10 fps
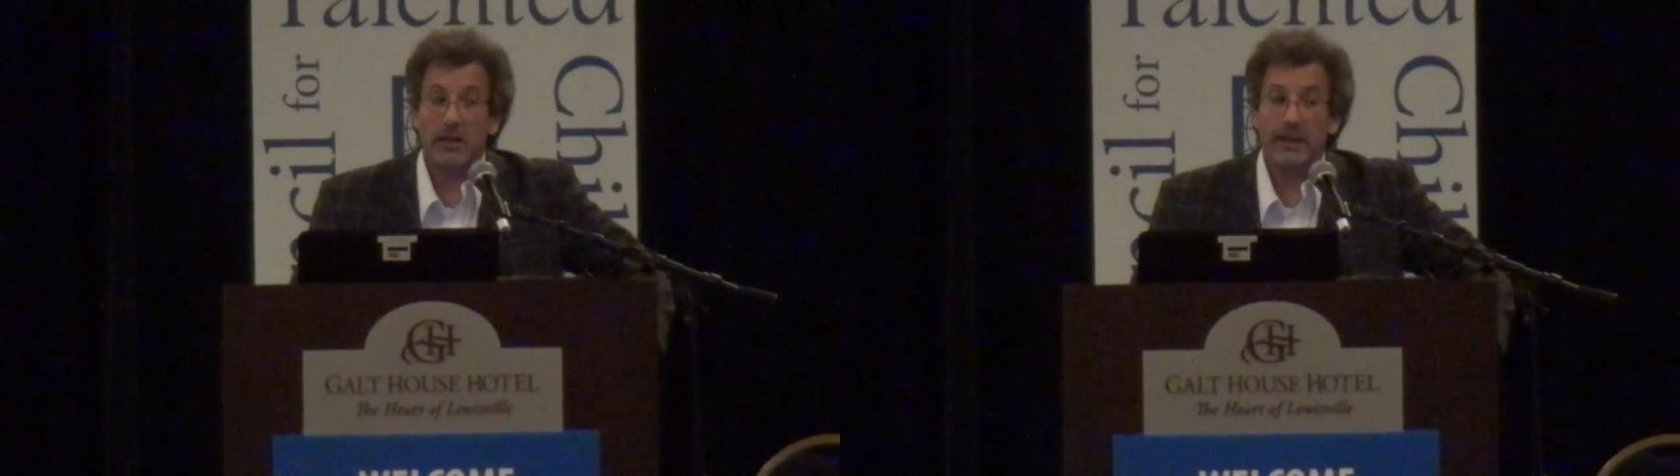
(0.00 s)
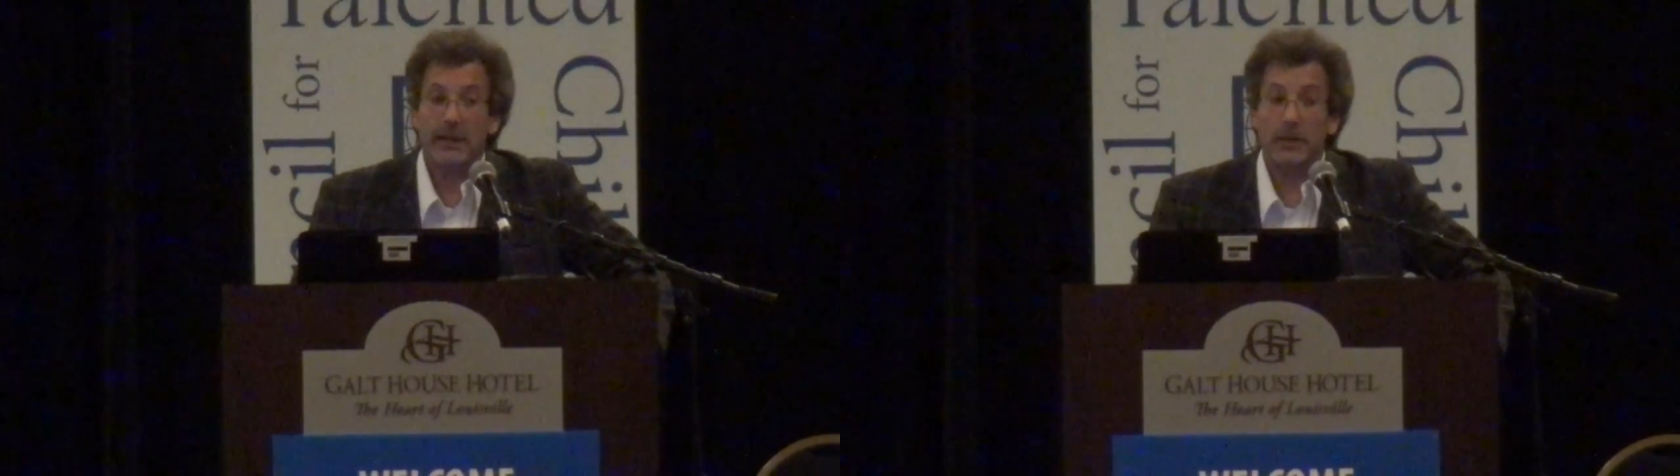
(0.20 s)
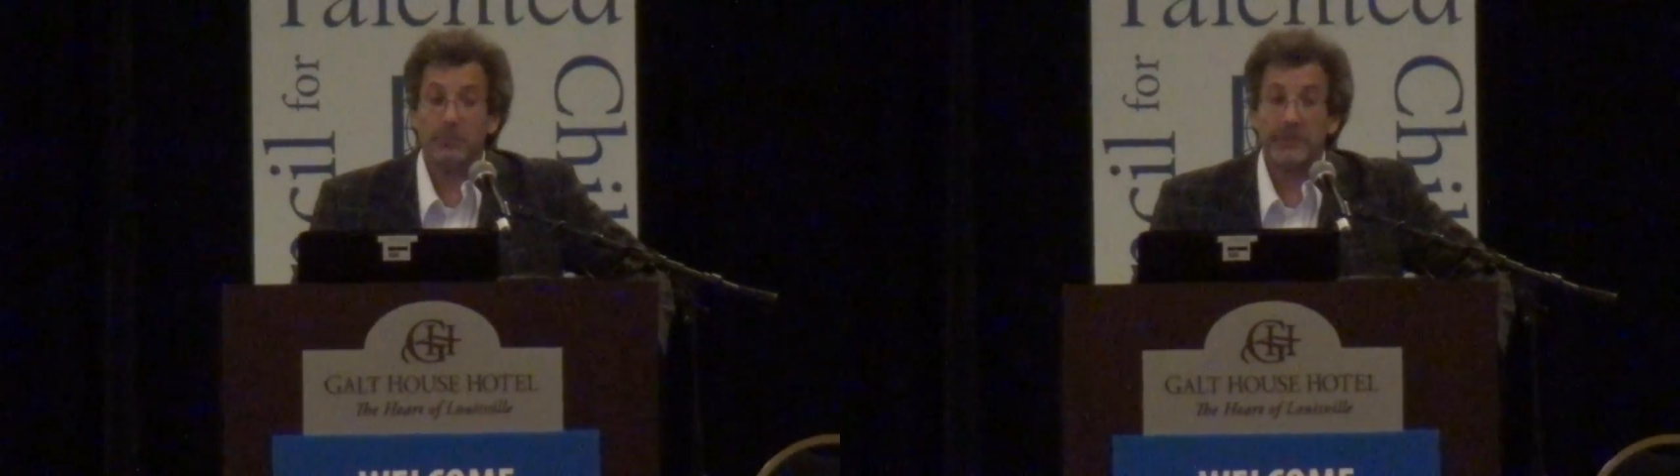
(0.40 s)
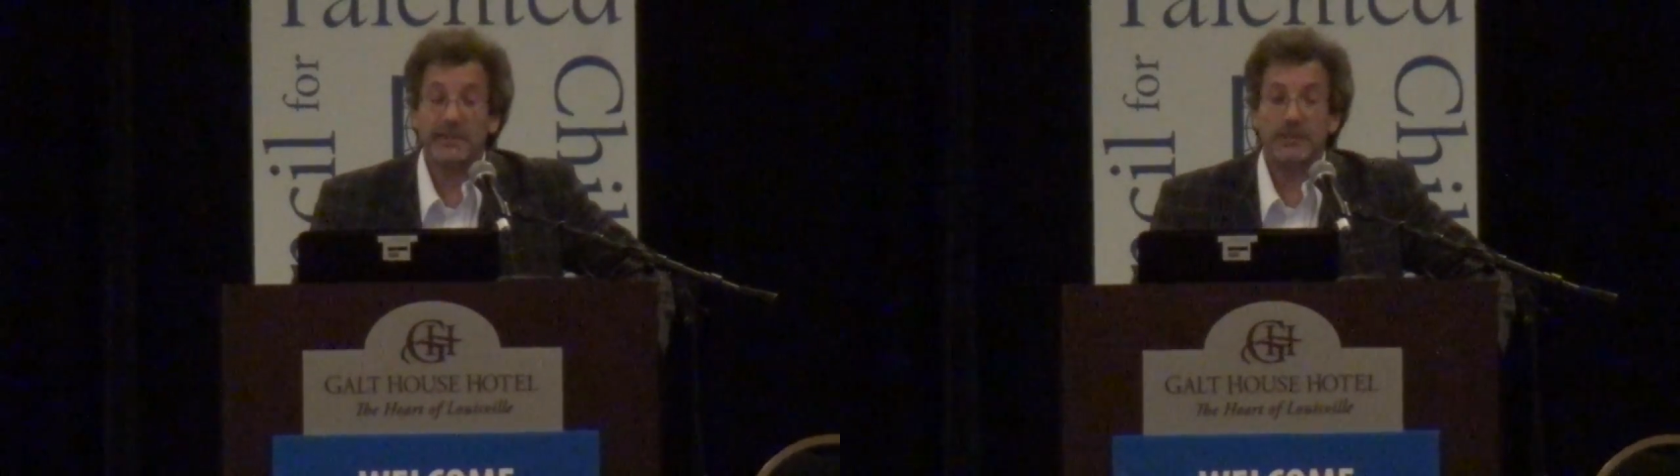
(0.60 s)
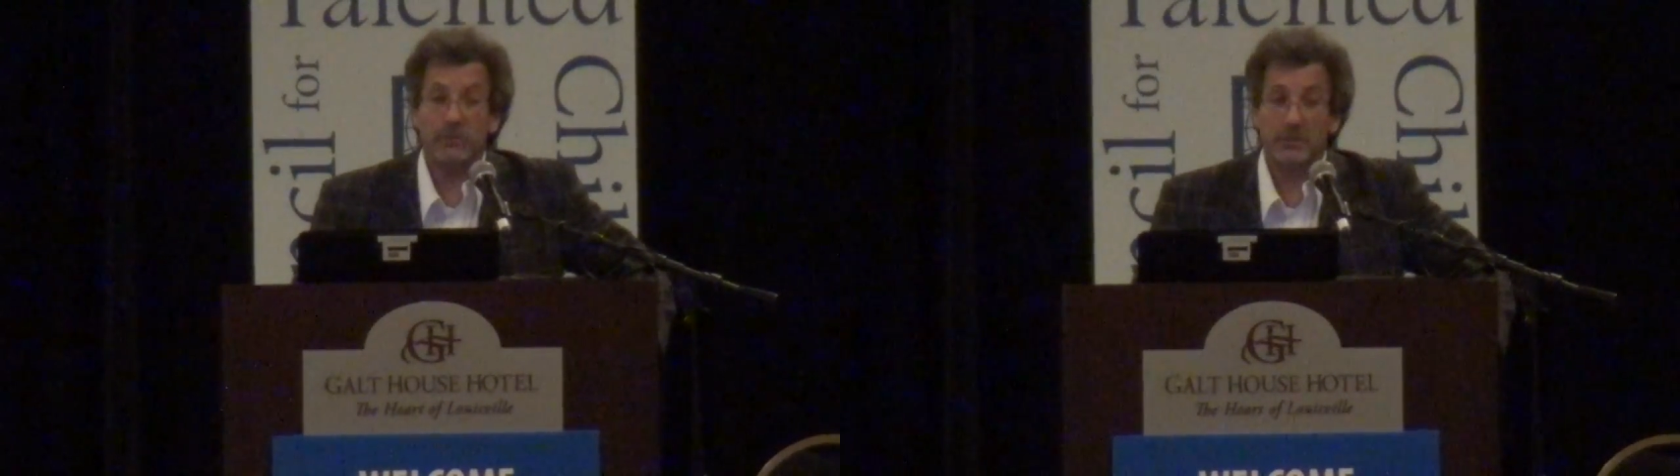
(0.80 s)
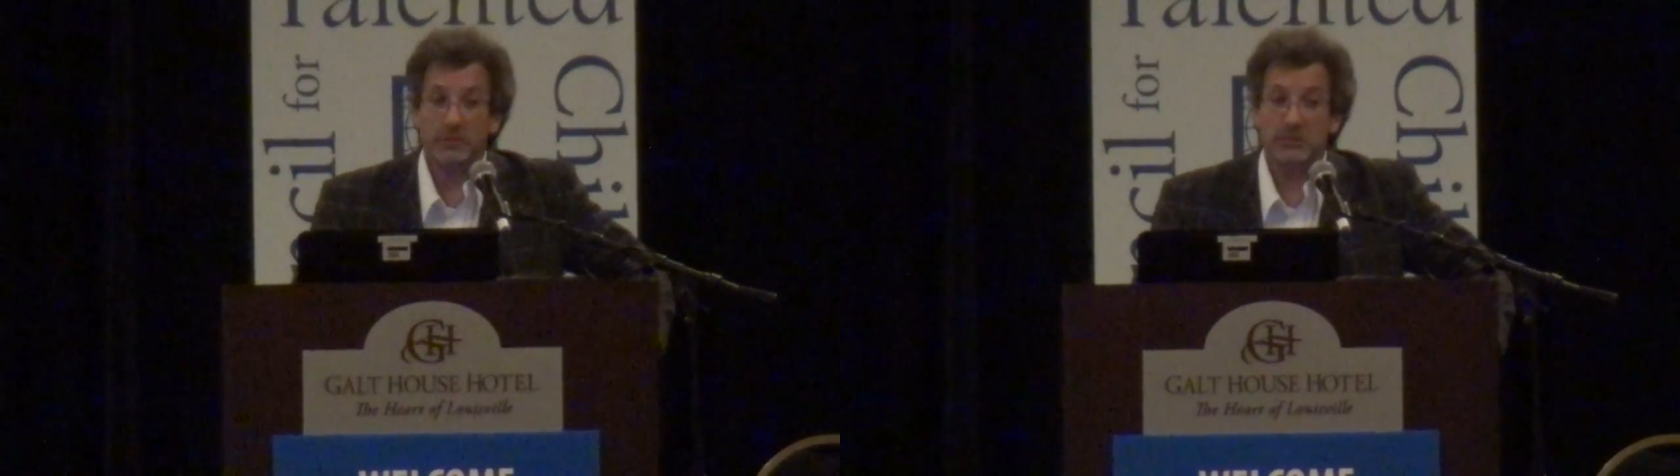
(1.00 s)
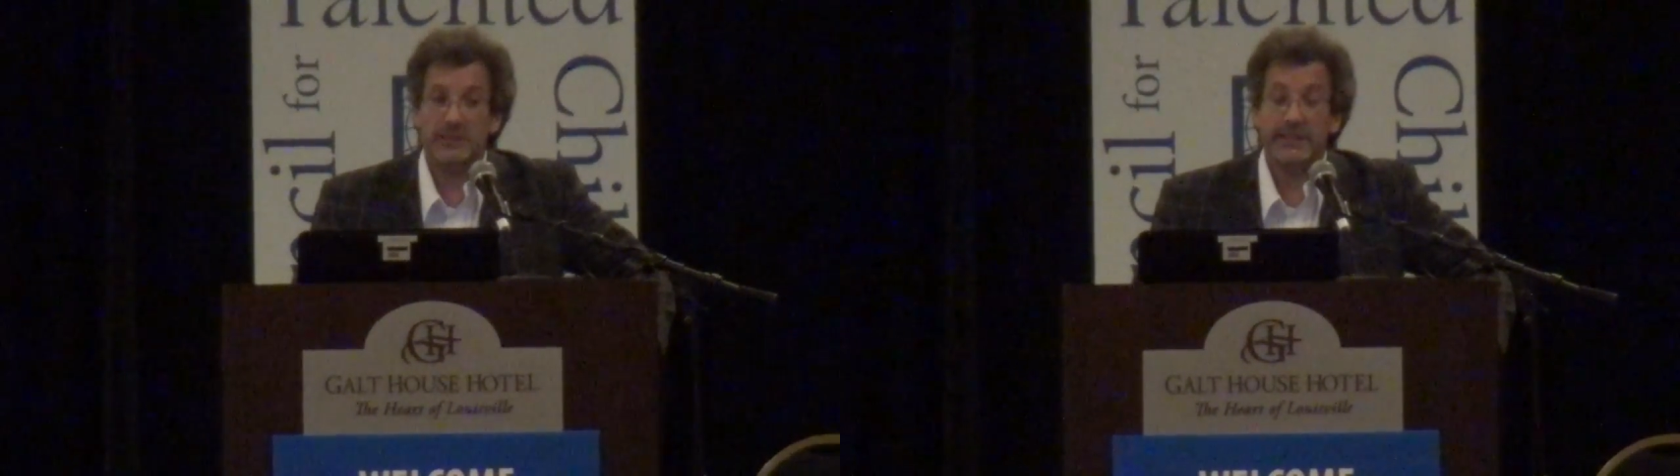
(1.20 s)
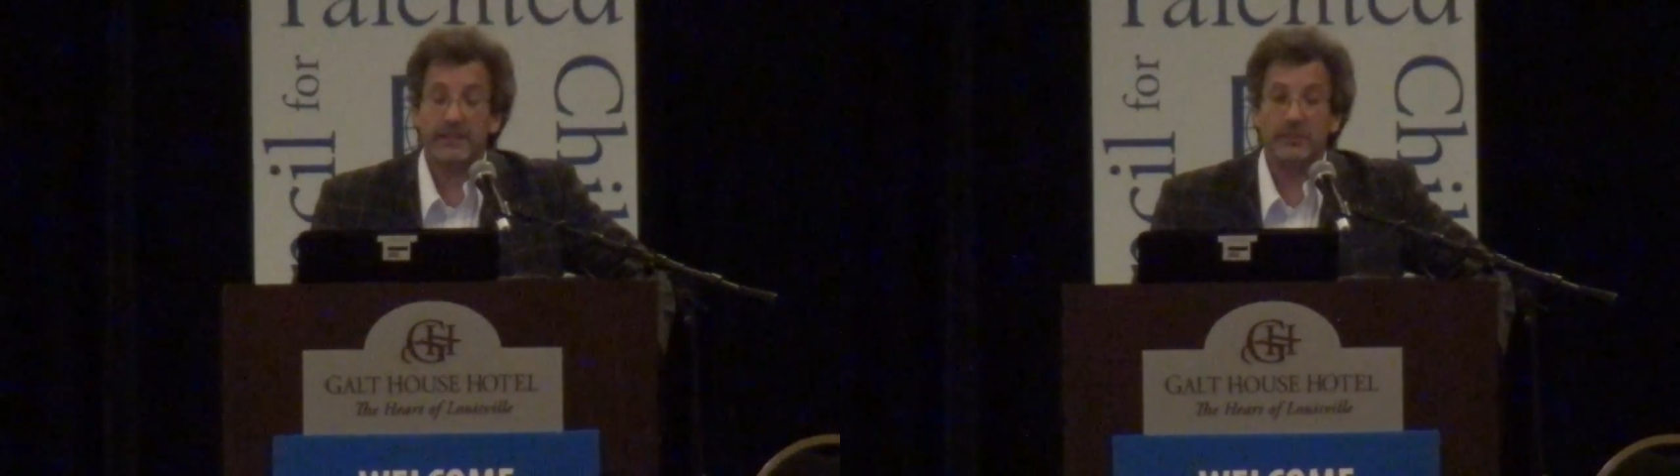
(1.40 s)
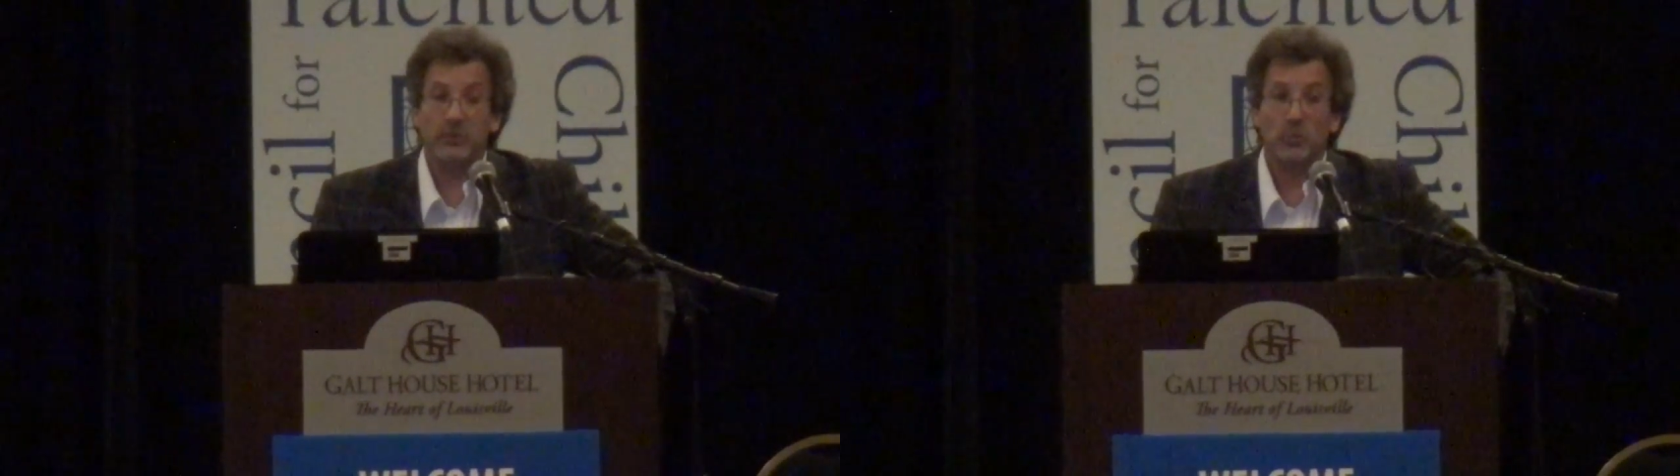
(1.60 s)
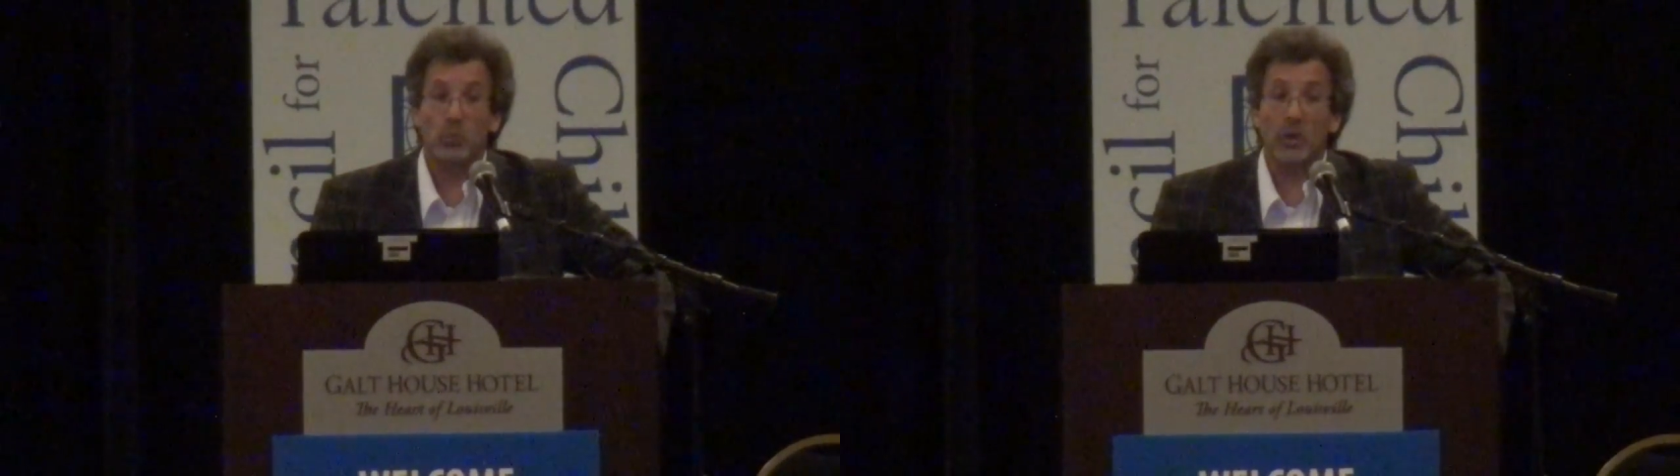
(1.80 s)
helping them
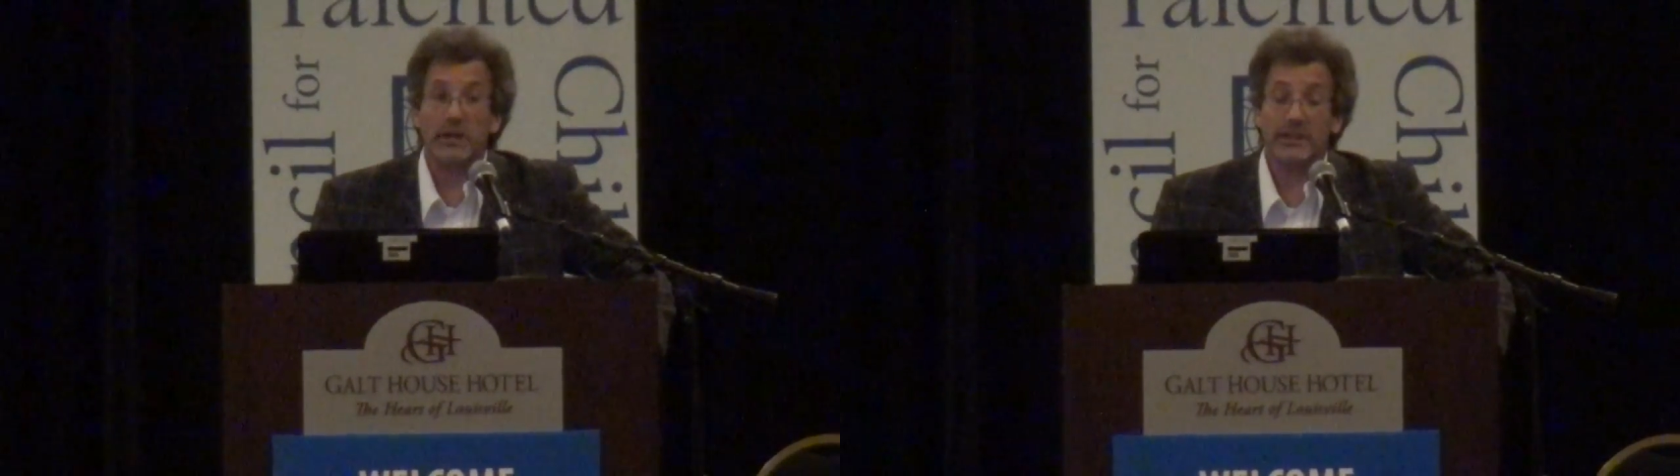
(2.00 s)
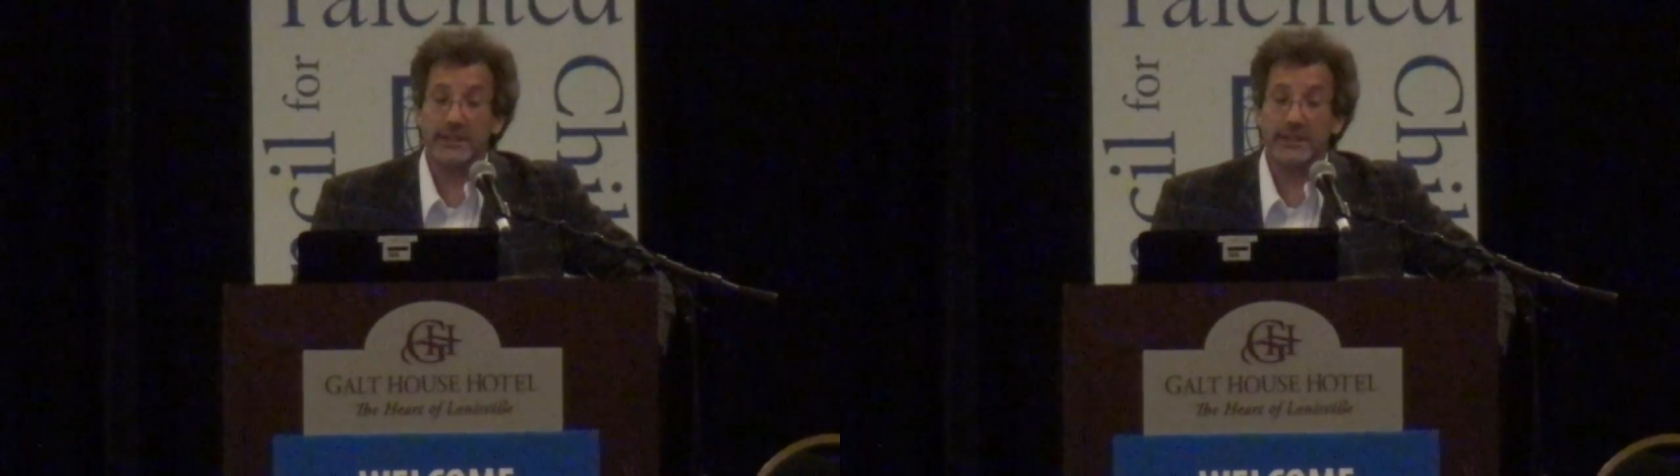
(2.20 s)
understand what